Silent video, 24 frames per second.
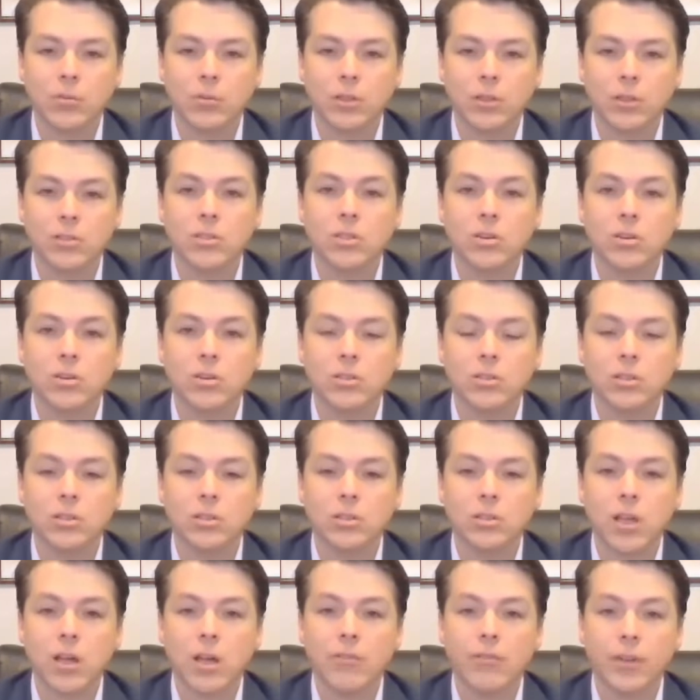considers
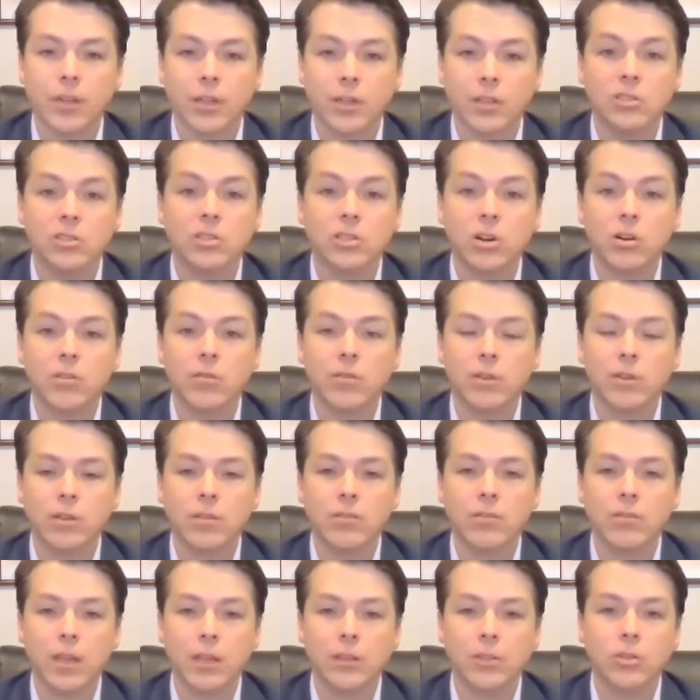itself a
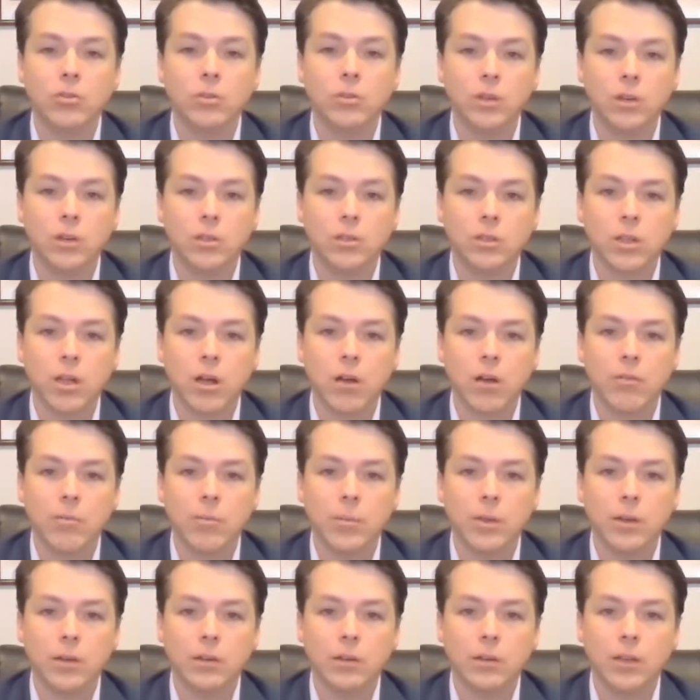conservative and unionist
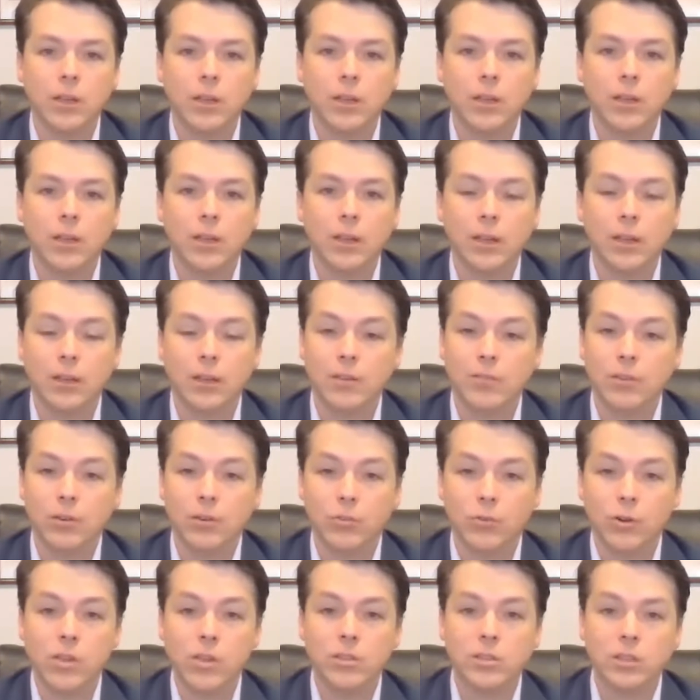government. And even
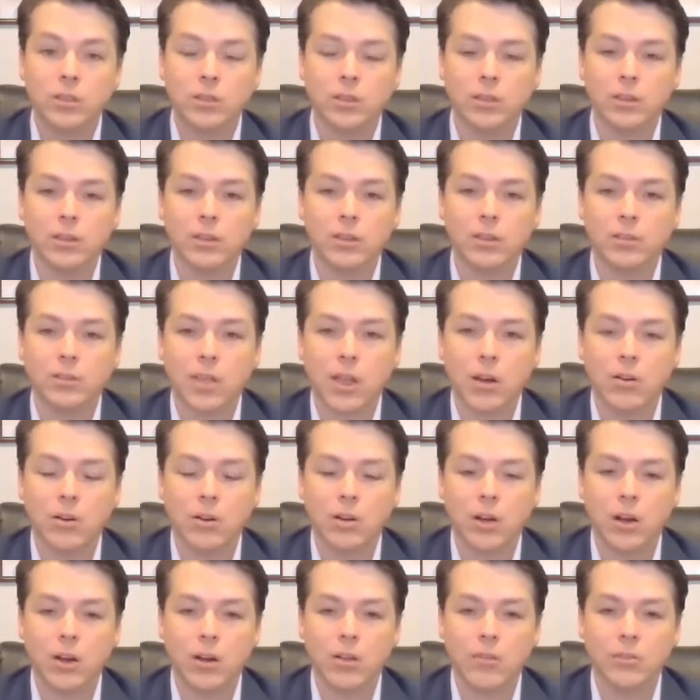recently, the
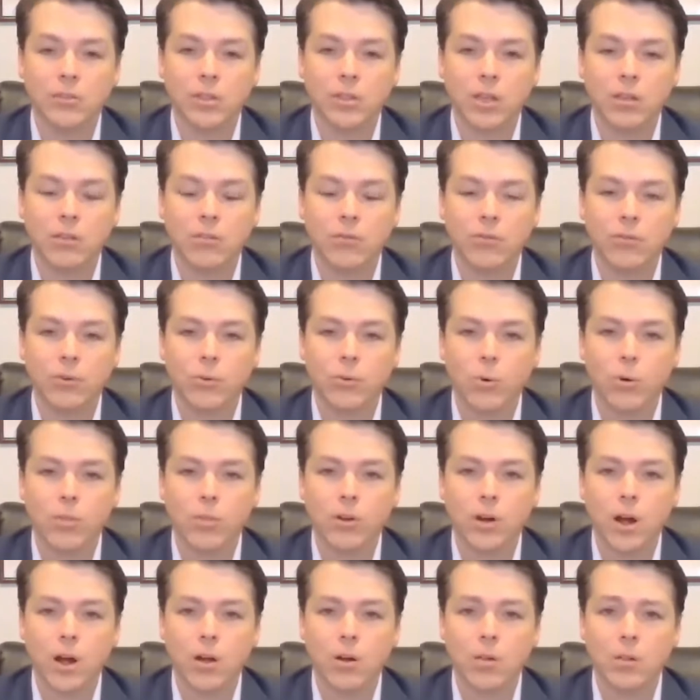Secretary of State for
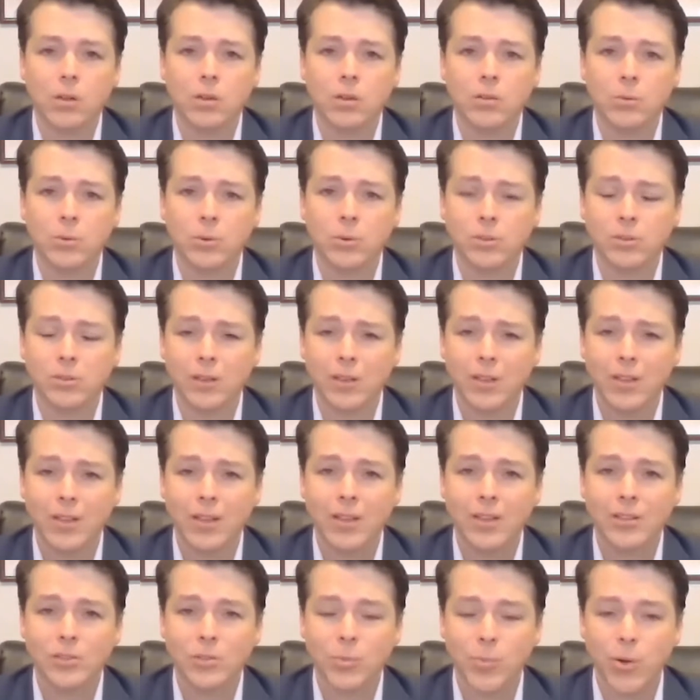Northern Ireland, who is
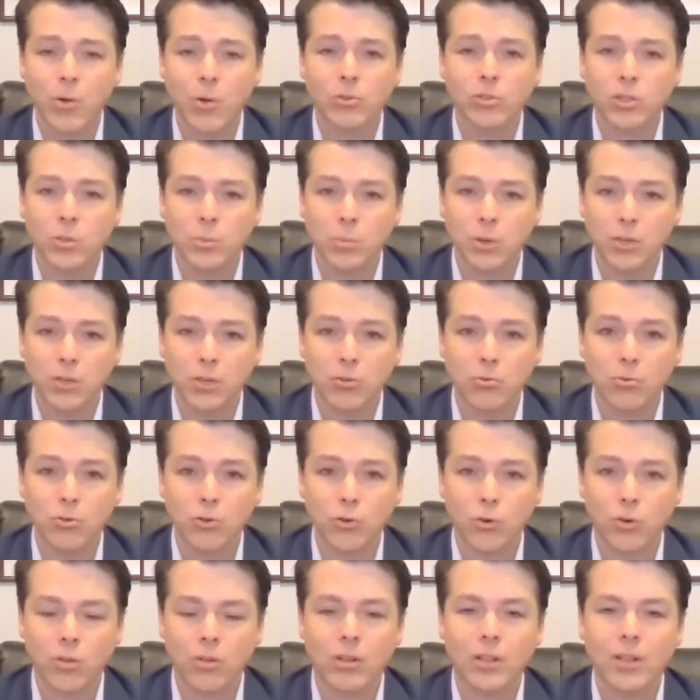supposed to be
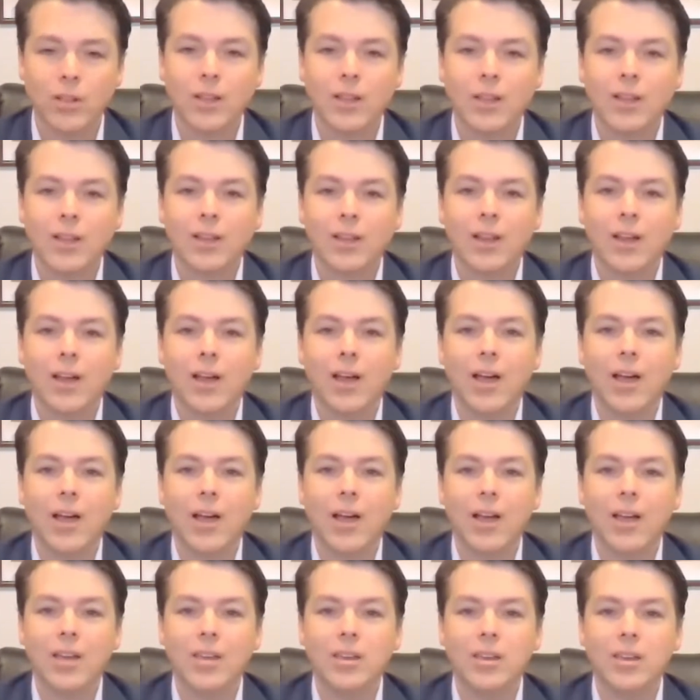neutral,
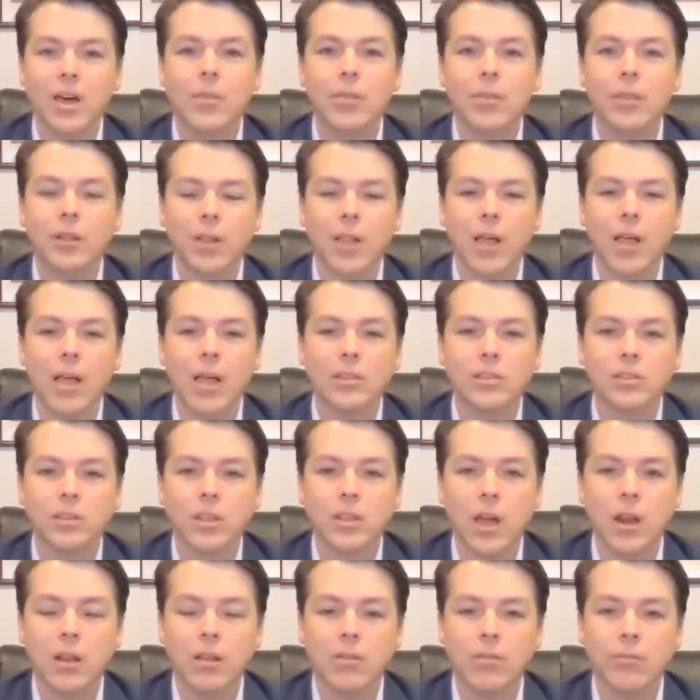nonetheless
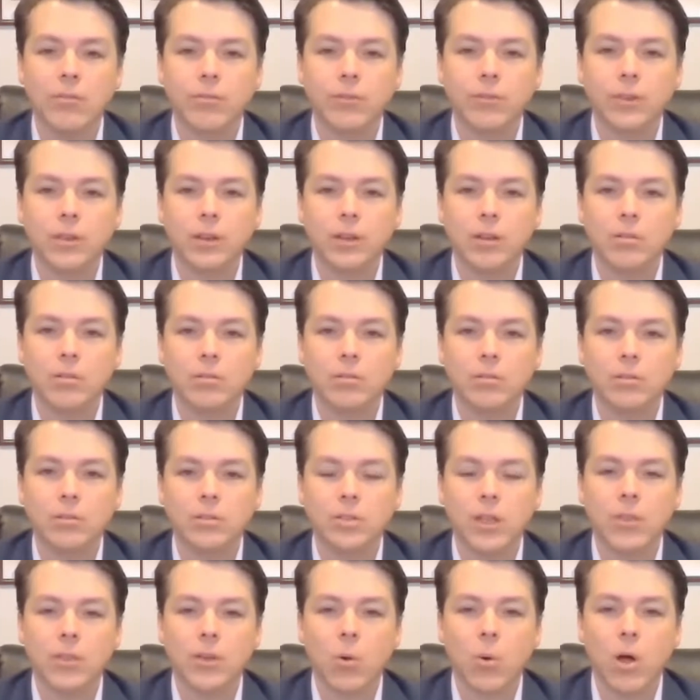kind of,
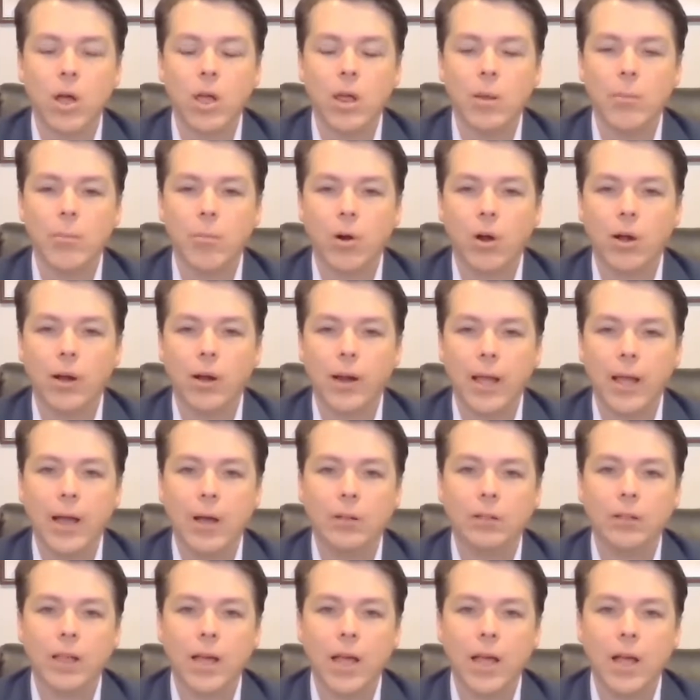said the quiet part
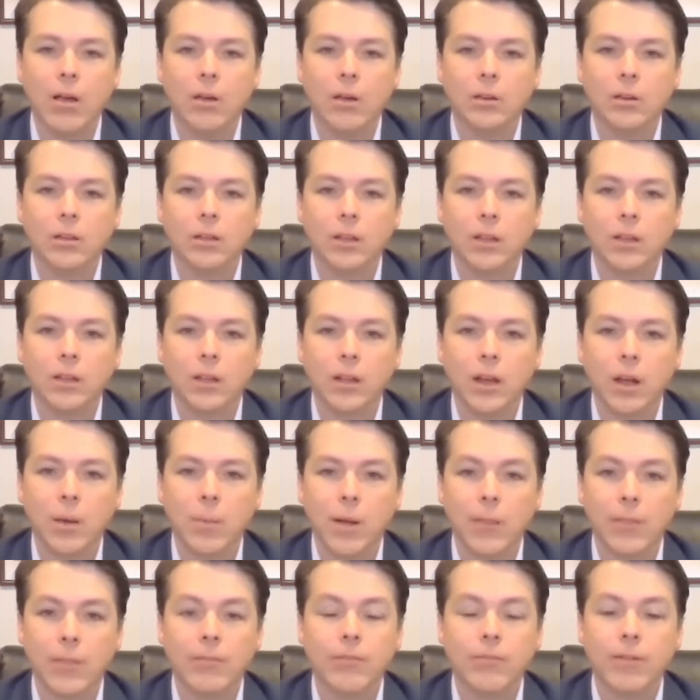out loud
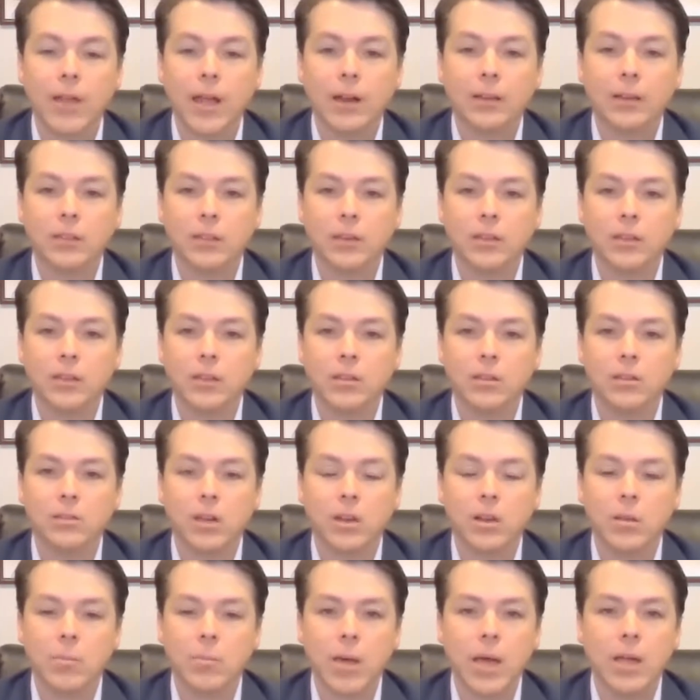about the fact that he is
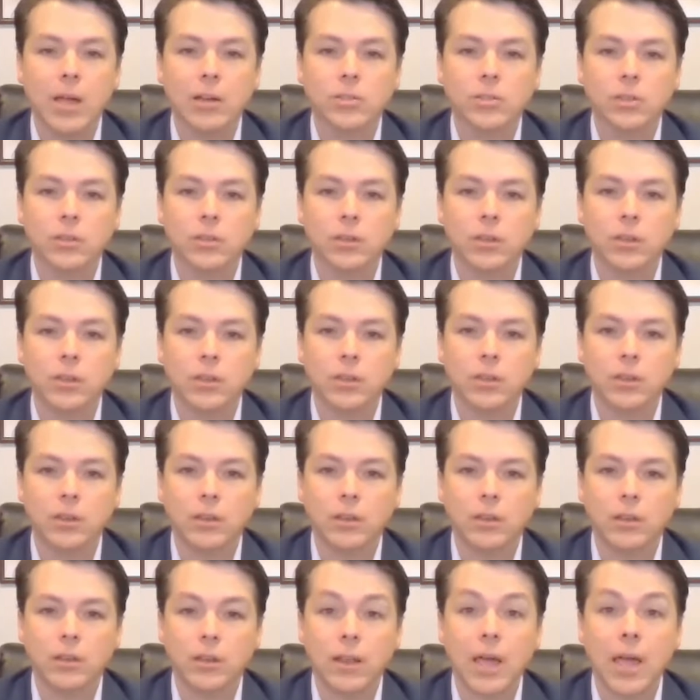unabashedly
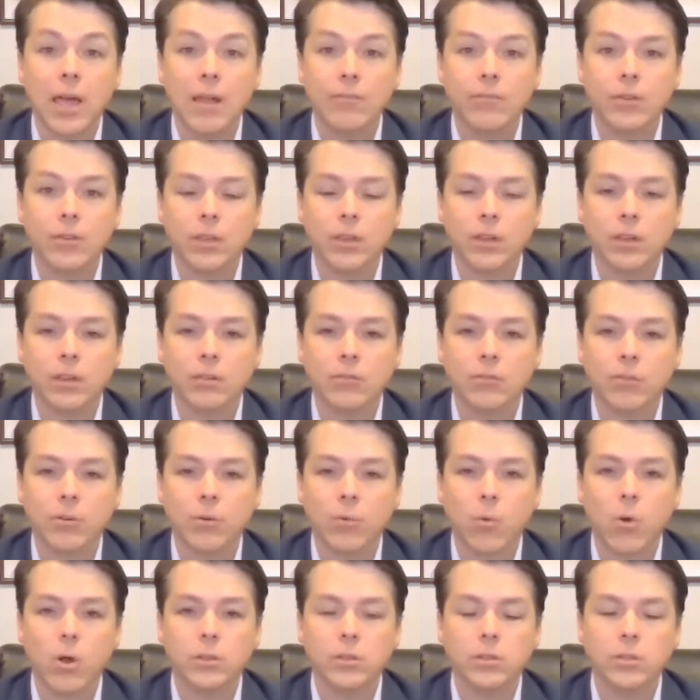an advocate for
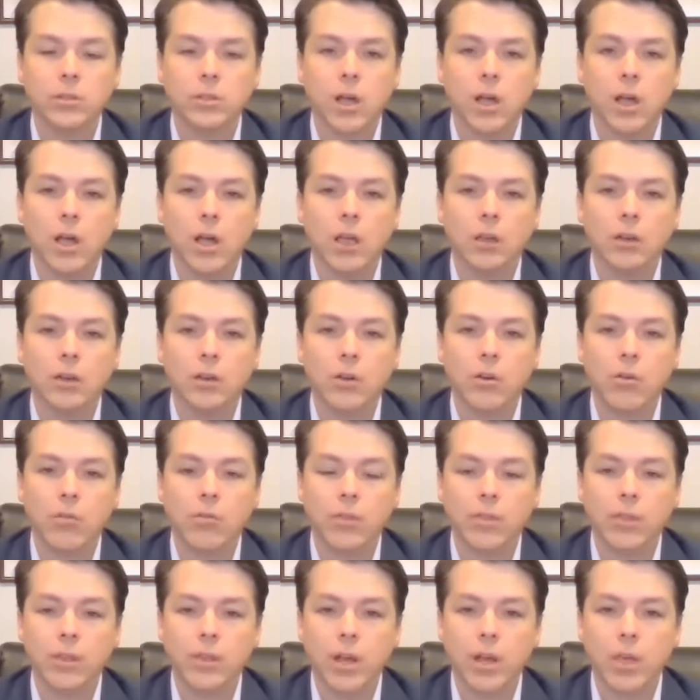one side
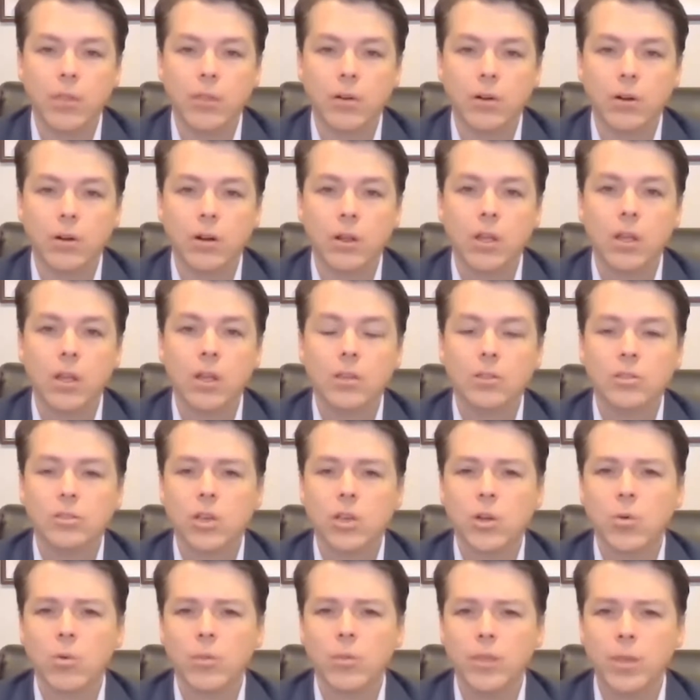over the other.
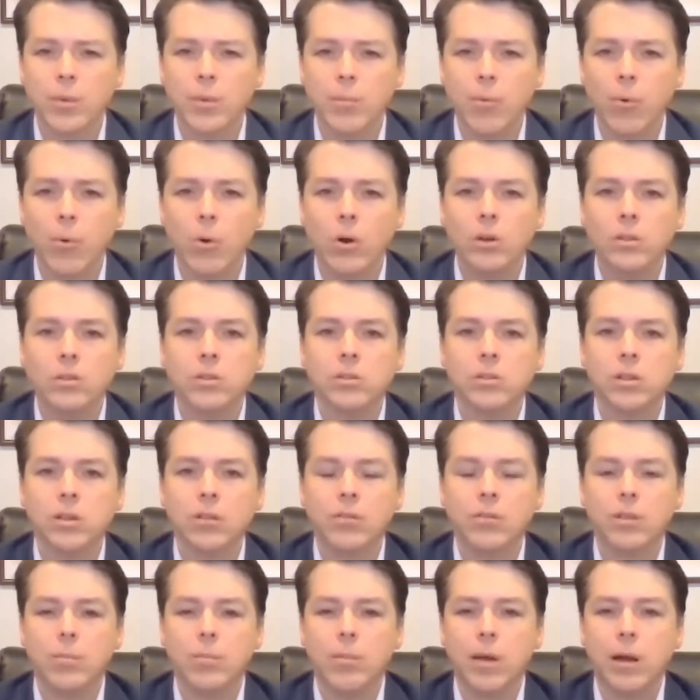So the importance
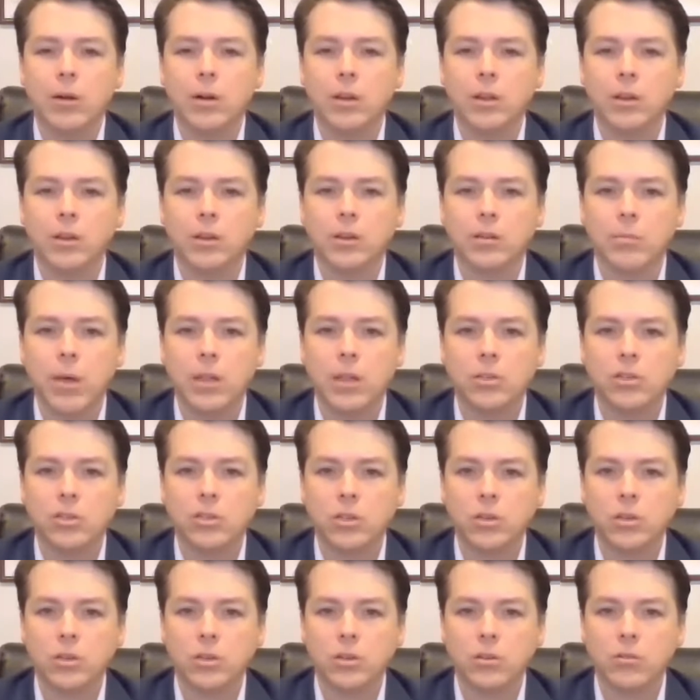of the American
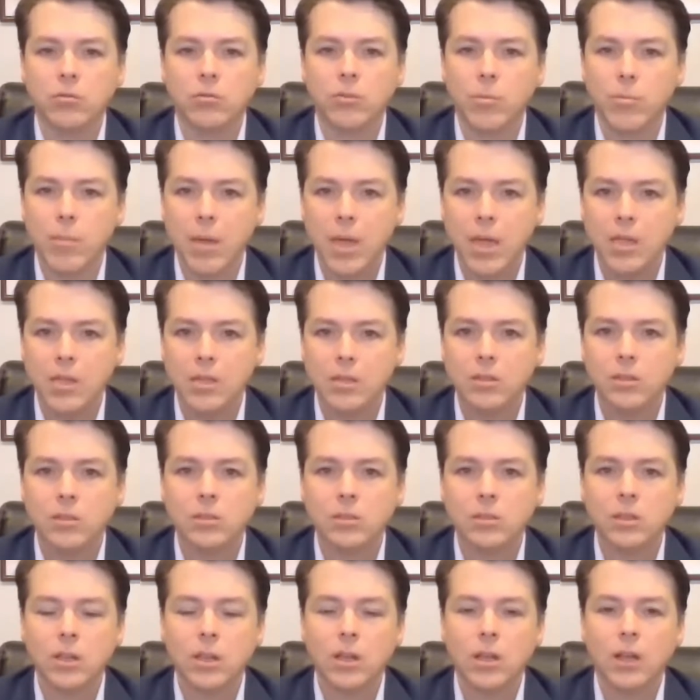dimension
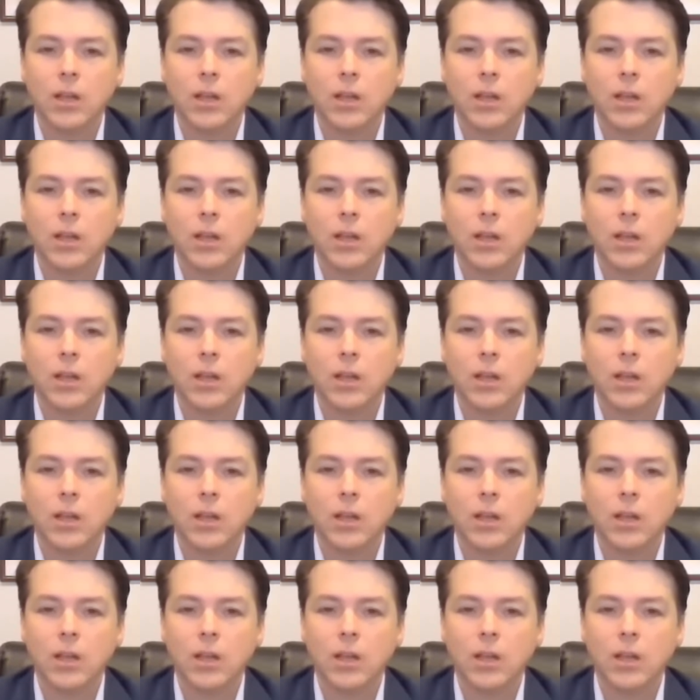remains,